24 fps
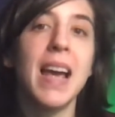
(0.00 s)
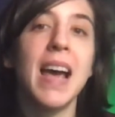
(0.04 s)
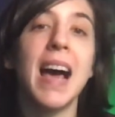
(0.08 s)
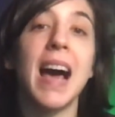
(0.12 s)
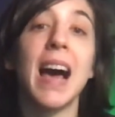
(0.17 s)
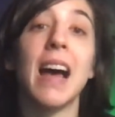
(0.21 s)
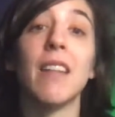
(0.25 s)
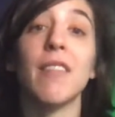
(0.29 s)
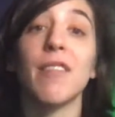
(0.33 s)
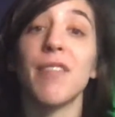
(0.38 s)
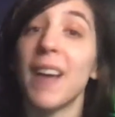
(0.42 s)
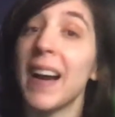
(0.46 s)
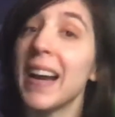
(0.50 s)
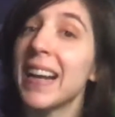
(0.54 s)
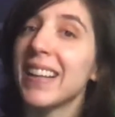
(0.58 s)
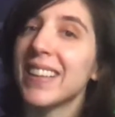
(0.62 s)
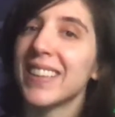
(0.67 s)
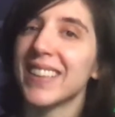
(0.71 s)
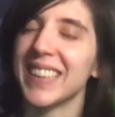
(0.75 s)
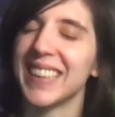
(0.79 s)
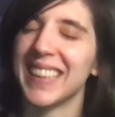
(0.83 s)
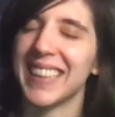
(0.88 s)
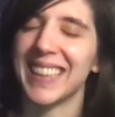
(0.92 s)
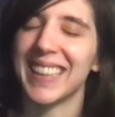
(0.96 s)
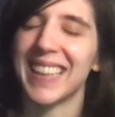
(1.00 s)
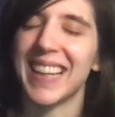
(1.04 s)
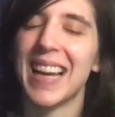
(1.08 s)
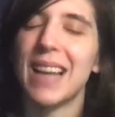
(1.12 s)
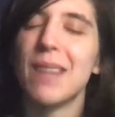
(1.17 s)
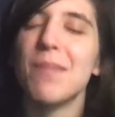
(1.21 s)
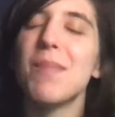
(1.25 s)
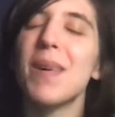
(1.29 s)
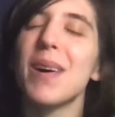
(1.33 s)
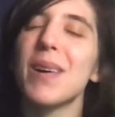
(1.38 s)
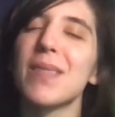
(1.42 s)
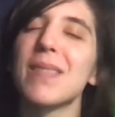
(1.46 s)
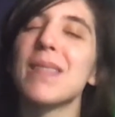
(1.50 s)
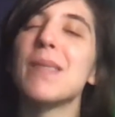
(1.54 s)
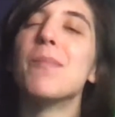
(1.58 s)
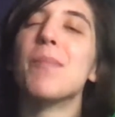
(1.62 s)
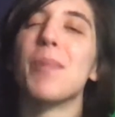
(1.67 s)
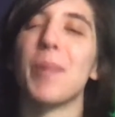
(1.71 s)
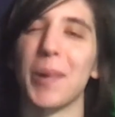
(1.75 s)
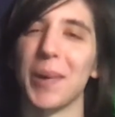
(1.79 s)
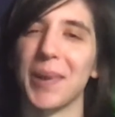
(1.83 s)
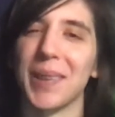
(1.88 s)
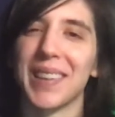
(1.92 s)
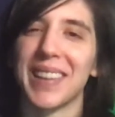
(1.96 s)
And finally, and most
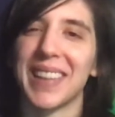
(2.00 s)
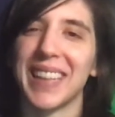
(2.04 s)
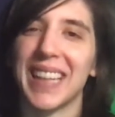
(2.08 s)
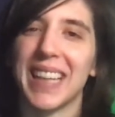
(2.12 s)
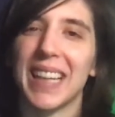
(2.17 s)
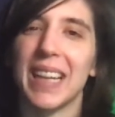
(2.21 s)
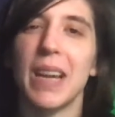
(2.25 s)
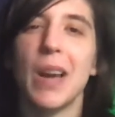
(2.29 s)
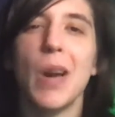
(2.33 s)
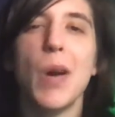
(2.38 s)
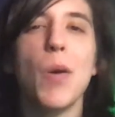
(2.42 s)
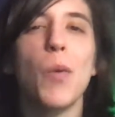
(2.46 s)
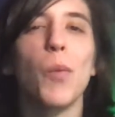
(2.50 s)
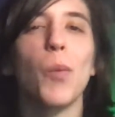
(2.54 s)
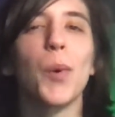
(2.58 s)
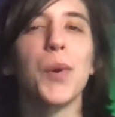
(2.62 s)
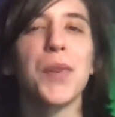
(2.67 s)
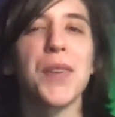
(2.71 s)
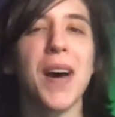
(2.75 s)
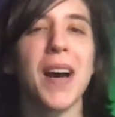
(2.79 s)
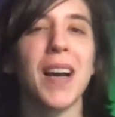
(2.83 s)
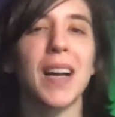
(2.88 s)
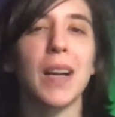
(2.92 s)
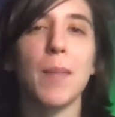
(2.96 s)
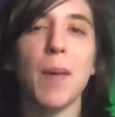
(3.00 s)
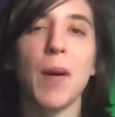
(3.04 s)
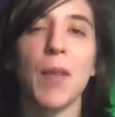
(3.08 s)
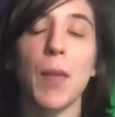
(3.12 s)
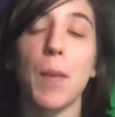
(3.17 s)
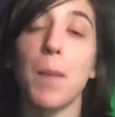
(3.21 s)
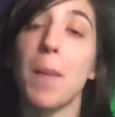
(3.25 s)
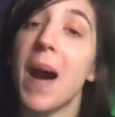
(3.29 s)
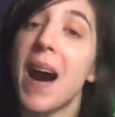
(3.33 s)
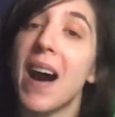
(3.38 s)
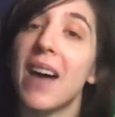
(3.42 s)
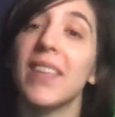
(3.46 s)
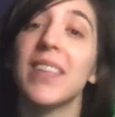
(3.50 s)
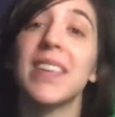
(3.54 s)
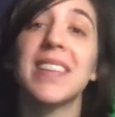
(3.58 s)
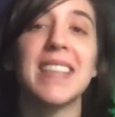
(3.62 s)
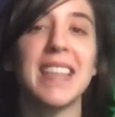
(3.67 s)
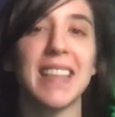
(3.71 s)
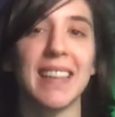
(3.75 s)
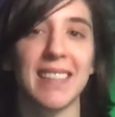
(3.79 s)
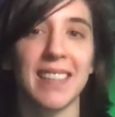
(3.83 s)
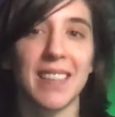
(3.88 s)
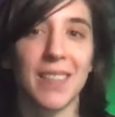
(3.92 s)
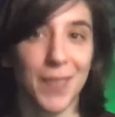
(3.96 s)
importantly, we'll talk about the
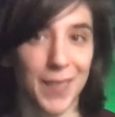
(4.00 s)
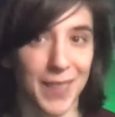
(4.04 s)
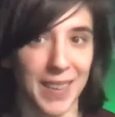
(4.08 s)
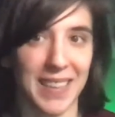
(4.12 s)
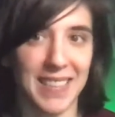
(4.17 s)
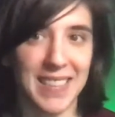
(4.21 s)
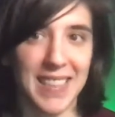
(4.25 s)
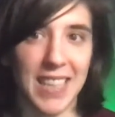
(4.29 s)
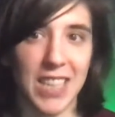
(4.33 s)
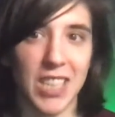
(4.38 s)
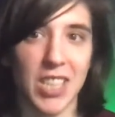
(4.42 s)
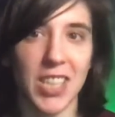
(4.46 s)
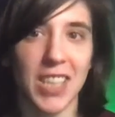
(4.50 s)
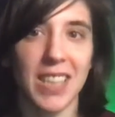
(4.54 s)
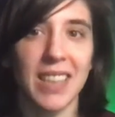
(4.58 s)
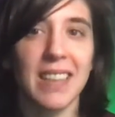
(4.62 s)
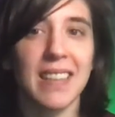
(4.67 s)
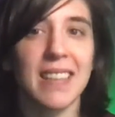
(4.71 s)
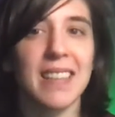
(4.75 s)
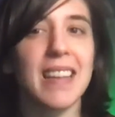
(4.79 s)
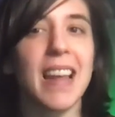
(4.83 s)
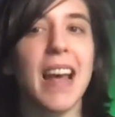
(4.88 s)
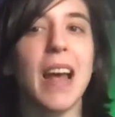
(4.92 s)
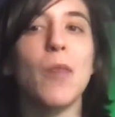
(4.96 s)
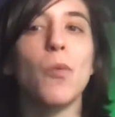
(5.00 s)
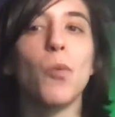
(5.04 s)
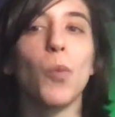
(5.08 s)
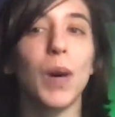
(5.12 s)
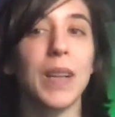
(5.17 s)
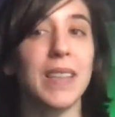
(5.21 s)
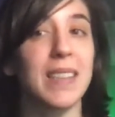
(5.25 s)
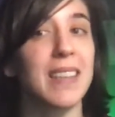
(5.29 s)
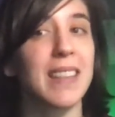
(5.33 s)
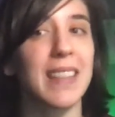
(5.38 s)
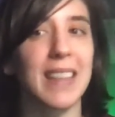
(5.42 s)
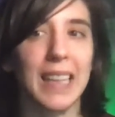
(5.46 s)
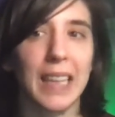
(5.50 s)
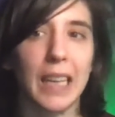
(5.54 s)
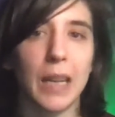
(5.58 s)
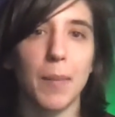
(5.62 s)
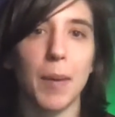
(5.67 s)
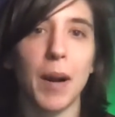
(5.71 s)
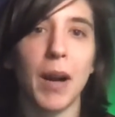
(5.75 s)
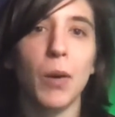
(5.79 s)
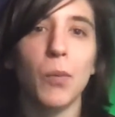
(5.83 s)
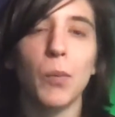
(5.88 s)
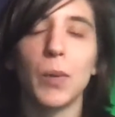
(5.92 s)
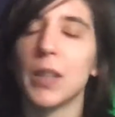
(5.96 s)
politics of citations and what to think
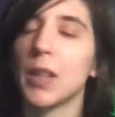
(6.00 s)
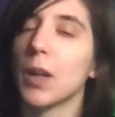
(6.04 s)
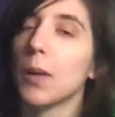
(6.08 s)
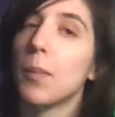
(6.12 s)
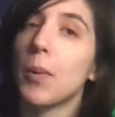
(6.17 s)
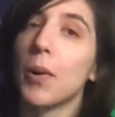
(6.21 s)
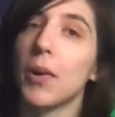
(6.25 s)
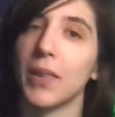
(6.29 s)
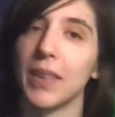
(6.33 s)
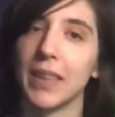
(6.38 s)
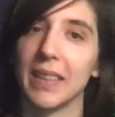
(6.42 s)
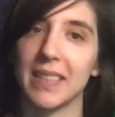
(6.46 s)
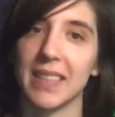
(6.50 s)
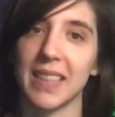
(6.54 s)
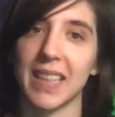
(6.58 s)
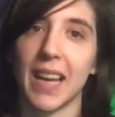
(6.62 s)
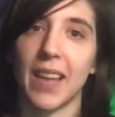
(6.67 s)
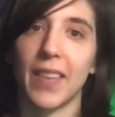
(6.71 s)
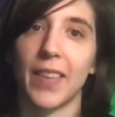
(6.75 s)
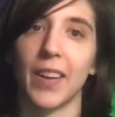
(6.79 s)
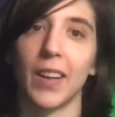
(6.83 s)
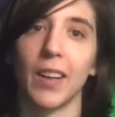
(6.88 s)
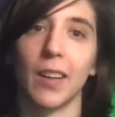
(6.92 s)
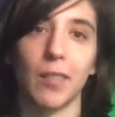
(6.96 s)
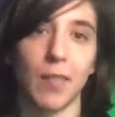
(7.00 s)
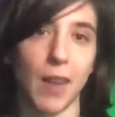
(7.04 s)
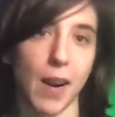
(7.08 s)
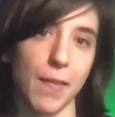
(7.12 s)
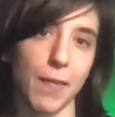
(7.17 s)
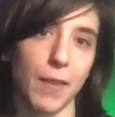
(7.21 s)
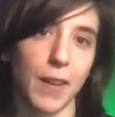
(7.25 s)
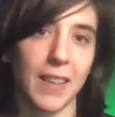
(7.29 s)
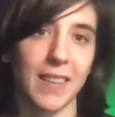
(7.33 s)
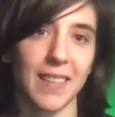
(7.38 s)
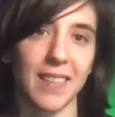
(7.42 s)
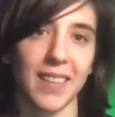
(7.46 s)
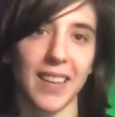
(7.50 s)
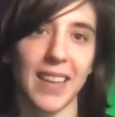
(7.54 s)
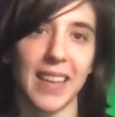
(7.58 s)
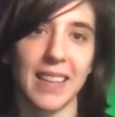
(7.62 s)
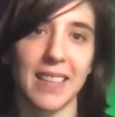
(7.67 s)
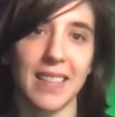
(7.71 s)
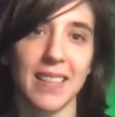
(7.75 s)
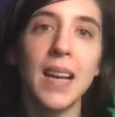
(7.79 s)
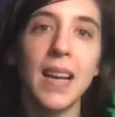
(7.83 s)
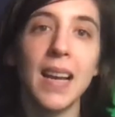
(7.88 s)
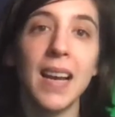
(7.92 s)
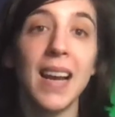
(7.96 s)
about when you're pulling together a reference
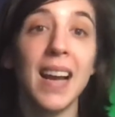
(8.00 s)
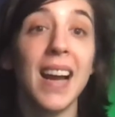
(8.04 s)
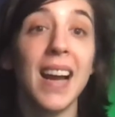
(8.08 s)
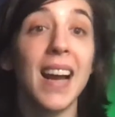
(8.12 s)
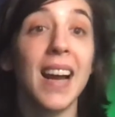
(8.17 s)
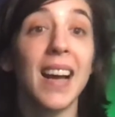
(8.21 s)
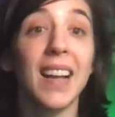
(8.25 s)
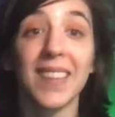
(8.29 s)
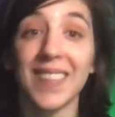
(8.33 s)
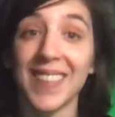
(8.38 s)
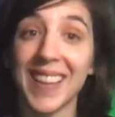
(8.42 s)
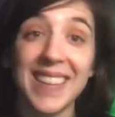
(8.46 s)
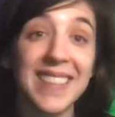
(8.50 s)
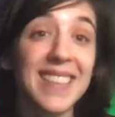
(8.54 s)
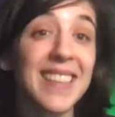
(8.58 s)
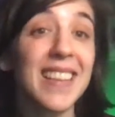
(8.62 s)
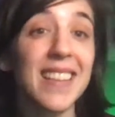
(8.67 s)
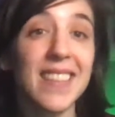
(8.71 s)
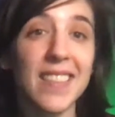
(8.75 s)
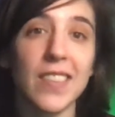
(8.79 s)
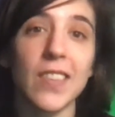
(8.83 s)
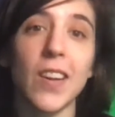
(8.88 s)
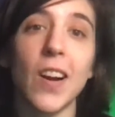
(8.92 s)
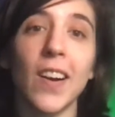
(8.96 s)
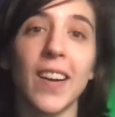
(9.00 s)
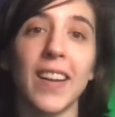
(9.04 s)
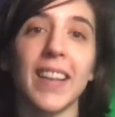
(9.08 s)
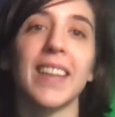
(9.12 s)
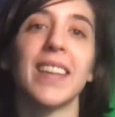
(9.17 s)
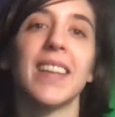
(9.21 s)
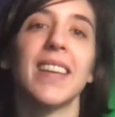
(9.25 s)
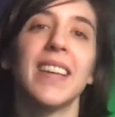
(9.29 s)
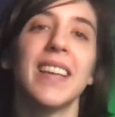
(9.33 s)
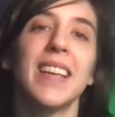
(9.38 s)
list. Let's get started.